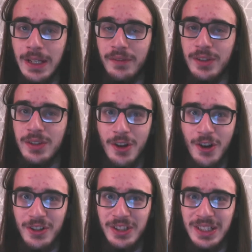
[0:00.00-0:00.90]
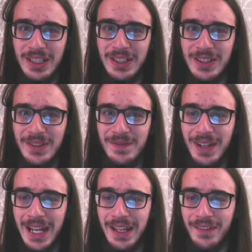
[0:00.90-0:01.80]
If not, you
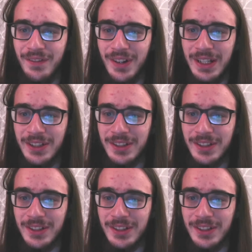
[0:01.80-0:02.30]
may find